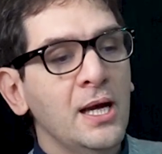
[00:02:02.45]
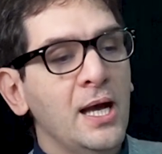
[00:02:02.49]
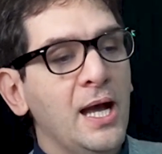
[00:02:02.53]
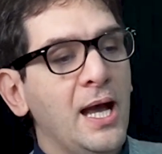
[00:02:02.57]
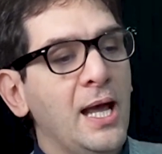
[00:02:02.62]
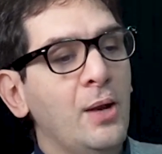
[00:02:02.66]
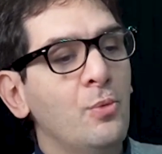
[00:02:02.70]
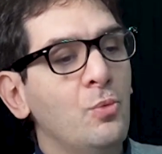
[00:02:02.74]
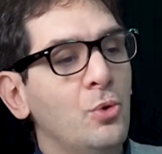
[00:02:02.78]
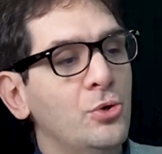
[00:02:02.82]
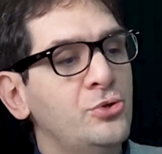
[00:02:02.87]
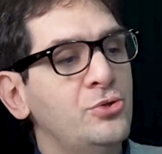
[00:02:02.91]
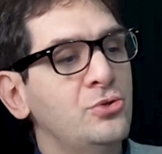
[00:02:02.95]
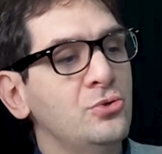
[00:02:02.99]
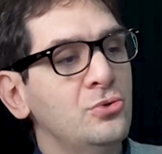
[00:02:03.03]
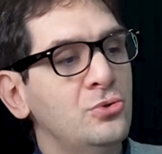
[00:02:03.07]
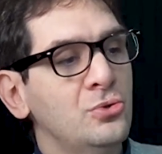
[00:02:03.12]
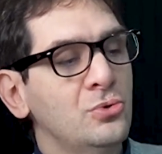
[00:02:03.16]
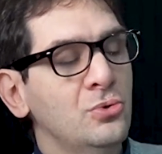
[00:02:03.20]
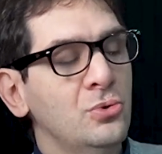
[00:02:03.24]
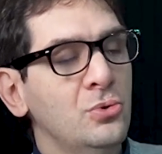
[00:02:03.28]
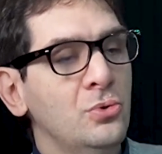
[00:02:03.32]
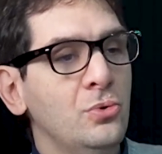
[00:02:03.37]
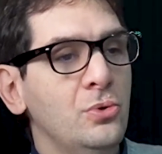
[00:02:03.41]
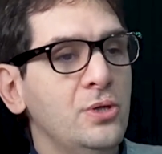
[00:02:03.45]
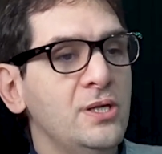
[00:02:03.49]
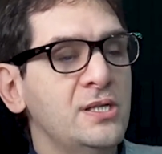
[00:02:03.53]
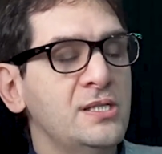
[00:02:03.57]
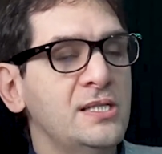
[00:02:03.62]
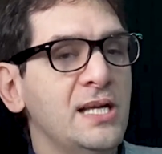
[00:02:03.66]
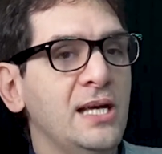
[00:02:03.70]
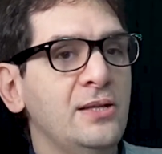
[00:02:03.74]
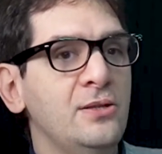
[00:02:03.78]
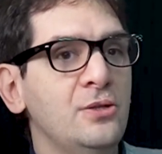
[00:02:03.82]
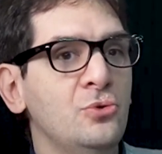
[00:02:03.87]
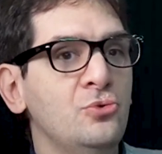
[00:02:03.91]
And what you do is
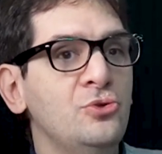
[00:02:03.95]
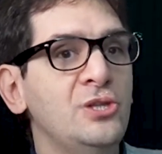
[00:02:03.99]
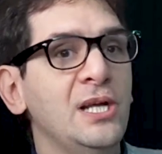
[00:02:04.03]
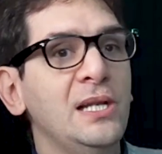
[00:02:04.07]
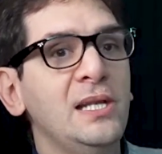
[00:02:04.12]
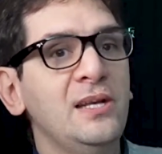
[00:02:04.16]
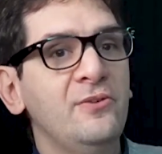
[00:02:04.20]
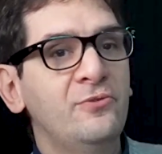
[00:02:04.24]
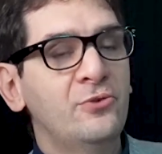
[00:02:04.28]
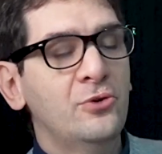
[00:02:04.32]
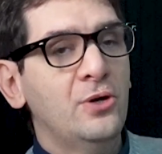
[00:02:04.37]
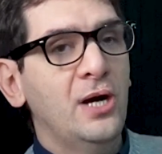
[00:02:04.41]
that you deliver